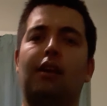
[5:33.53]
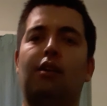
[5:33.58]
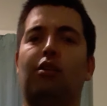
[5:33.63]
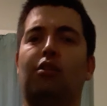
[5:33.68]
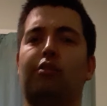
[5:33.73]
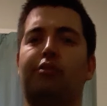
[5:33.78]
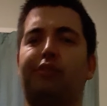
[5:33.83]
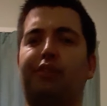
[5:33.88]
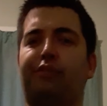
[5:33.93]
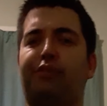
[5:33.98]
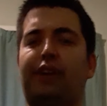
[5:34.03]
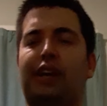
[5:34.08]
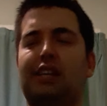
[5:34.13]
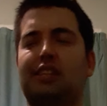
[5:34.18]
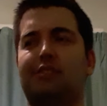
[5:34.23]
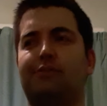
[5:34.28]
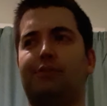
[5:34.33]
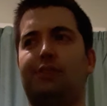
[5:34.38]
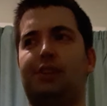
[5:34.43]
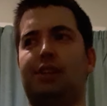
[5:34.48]
over the
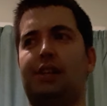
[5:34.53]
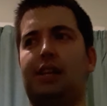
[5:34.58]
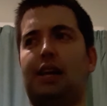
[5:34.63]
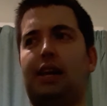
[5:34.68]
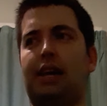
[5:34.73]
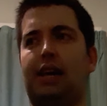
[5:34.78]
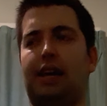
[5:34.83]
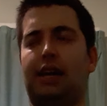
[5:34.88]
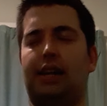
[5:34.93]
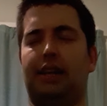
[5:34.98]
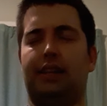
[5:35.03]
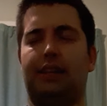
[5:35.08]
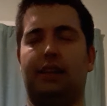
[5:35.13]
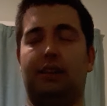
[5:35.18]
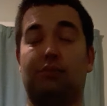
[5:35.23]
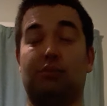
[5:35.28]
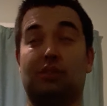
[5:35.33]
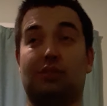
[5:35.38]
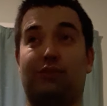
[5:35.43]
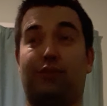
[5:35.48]
festival. Uh, I think
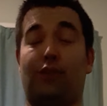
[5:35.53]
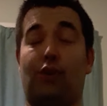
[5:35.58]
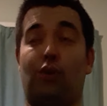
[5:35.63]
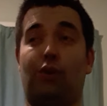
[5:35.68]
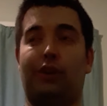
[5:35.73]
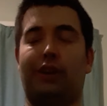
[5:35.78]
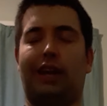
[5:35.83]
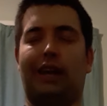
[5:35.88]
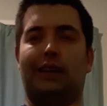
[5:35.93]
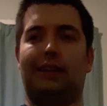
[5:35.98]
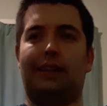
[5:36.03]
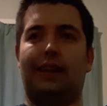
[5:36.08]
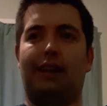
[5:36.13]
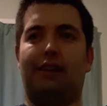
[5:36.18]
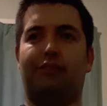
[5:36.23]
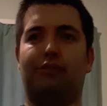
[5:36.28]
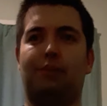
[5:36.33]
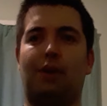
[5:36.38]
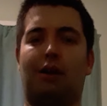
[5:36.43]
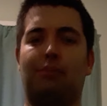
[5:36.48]
it was fourth that day,
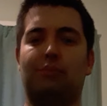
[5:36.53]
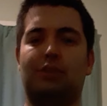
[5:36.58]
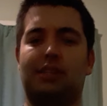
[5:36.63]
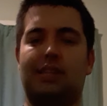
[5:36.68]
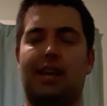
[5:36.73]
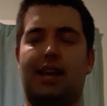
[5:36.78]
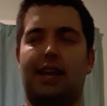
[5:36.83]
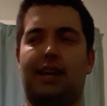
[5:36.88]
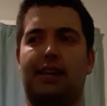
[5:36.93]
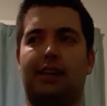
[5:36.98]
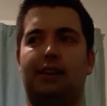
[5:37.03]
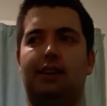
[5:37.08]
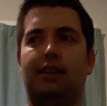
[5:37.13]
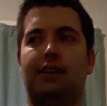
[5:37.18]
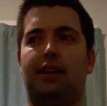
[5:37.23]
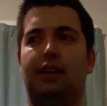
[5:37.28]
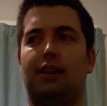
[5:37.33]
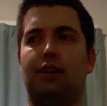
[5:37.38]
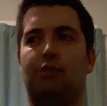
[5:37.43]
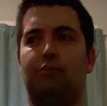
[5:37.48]
if I'm not mistaken.
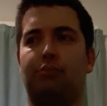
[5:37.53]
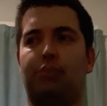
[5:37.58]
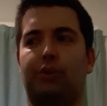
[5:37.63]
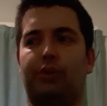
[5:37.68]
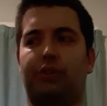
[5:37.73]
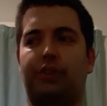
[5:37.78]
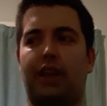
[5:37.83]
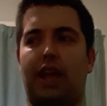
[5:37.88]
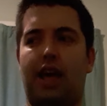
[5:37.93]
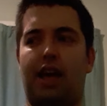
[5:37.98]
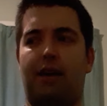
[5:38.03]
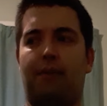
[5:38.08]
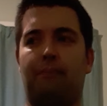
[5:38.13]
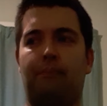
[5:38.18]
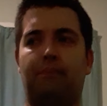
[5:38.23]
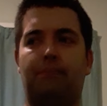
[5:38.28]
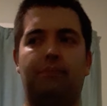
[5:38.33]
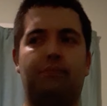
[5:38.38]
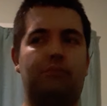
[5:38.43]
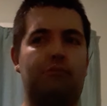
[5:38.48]
But
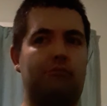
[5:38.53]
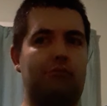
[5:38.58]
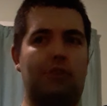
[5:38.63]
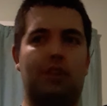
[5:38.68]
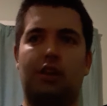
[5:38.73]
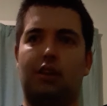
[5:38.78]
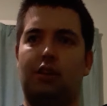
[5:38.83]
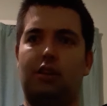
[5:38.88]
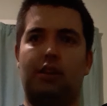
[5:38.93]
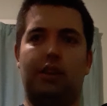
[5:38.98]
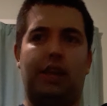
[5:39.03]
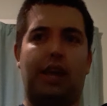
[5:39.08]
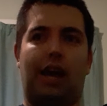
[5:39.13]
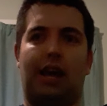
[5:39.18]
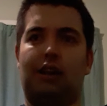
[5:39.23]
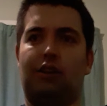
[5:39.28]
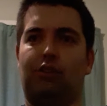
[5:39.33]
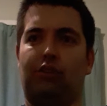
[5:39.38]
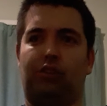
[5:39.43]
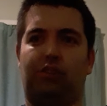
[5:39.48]
um, yeah,
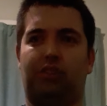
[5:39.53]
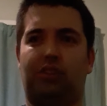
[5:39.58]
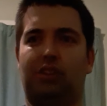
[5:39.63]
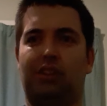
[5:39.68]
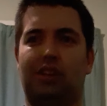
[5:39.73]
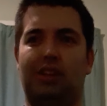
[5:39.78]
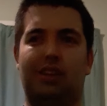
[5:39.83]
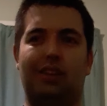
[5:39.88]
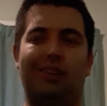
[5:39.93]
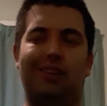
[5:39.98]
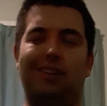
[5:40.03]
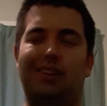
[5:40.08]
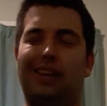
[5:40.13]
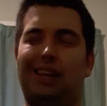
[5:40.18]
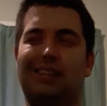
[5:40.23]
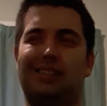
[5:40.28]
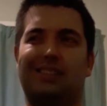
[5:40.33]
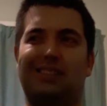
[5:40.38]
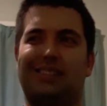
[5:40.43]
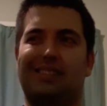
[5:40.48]
look at
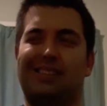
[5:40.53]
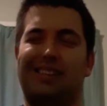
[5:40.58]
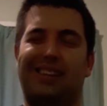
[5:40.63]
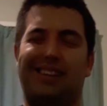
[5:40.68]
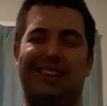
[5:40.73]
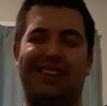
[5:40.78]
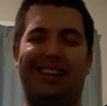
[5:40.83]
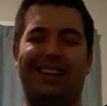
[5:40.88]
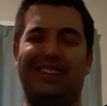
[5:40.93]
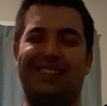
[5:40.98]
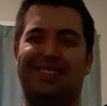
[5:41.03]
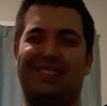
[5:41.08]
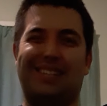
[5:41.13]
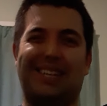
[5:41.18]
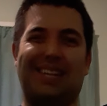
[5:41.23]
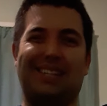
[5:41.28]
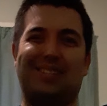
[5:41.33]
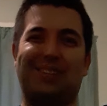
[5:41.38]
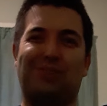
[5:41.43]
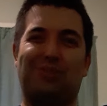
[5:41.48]
it's it's
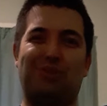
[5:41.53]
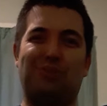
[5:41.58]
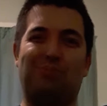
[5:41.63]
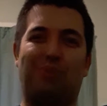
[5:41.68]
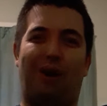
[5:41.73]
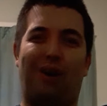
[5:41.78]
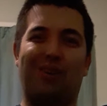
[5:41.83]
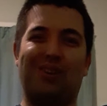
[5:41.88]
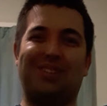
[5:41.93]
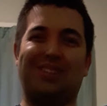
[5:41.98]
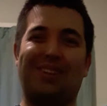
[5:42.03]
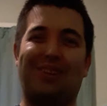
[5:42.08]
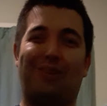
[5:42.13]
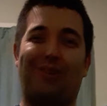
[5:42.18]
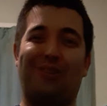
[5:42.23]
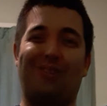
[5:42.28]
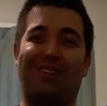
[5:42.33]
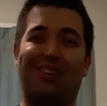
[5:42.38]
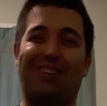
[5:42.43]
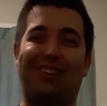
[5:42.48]
it's a group horse in a
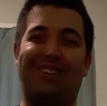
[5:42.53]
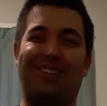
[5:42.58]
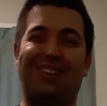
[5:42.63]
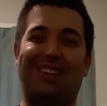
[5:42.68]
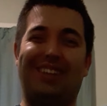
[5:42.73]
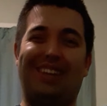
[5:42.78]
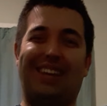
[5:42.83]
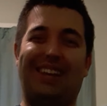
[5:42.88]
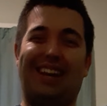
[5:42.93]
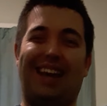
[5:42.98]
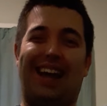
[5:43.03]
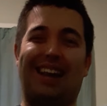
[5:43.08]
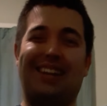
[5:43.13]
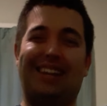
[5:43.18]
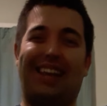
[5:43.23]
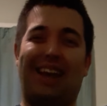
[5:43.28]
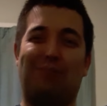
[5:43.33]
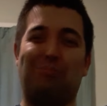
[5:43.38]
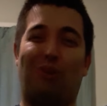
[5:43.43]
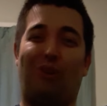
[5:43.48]
hurdle in a
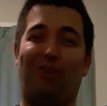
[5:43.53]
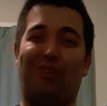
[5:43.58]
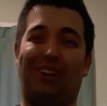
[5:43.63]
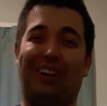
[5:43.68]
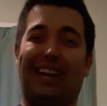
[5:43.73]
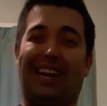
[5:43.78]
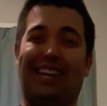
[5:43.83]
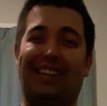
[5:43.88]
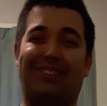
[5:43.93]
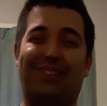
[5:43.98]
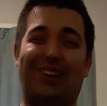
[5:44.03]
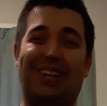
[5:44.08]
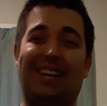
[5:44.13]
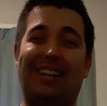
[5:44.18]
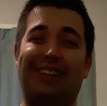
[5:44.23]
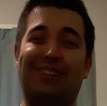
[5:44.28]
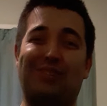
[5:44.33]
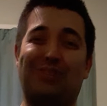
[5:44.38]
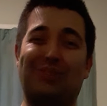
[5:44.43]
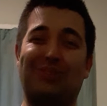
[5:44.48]
handicap hurdle. Like really
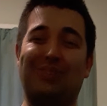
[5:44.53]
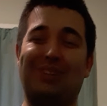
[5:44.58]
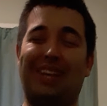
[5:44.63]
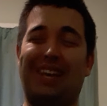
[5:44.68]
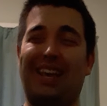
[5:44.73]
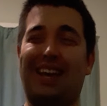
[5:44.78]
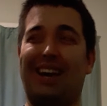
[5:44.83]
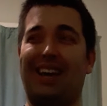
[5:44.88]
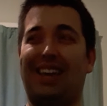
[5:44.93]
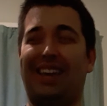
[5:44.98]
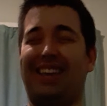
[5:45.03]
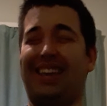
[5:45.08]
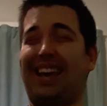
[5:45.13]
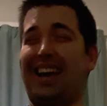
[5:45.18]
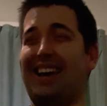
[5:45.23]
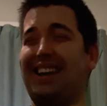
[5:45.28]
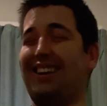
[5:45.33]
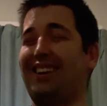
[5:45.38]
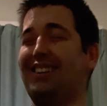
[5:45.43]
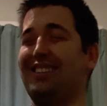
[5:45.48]
and truly, I
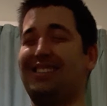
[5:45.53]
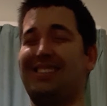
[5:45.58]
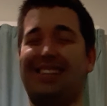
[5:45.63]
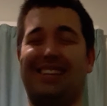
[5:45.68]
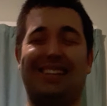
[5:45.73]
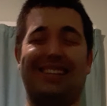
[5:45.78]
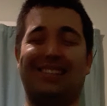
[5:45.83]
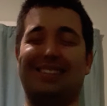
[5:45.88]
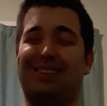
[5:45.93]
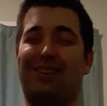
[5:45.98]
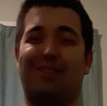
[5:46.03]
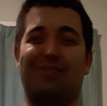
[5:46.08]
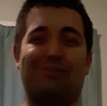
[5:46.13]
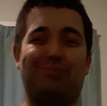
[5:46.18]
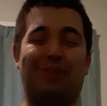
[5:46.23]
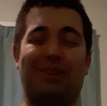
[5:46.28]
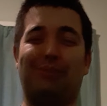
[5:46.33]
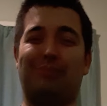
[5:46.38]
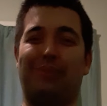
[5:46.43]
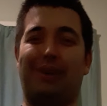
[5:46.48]
cannot see this horse
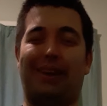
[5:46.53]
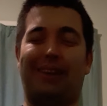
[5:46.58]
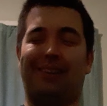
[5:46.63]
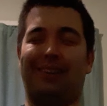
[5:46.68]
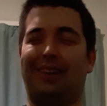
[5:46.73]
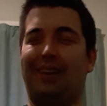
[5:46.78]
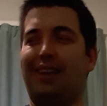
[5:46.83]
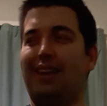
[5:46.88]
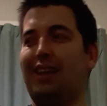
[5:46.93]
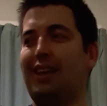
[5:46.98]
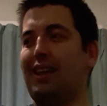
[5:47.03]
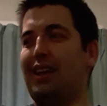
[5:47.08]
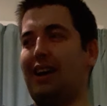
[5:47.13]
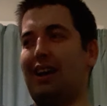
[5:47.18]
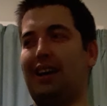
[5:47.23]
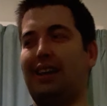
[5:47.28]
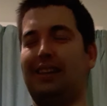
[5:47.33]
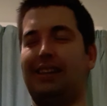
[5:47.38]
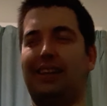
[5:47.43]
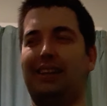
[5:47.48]
being bet.
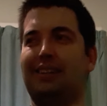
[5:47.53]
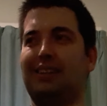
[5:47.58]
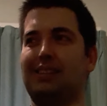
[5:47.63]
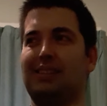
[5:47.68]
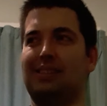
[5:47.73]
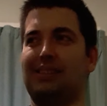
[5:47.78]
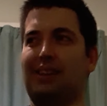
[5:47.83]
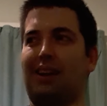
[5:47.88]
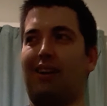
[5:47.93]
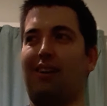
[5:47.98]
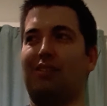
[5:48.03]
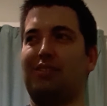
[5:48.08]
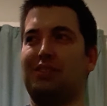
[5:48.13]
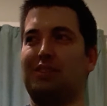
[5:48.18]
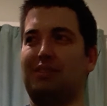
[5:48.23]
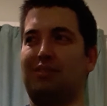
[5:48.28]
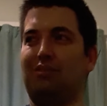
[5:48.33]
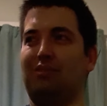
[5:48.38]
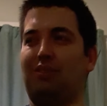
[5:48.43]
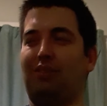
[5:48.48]
I think this horse
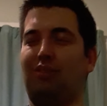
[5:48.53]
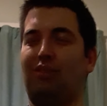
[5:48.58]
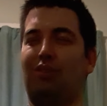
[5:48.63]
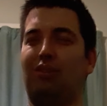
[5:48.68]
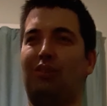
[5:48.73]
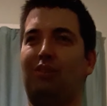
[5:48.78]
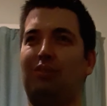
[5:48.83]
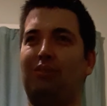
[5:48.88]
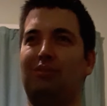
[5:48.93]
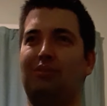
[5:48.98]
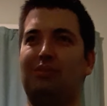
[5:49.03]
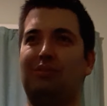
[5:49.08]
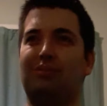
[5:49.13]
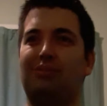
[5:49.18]
is going to go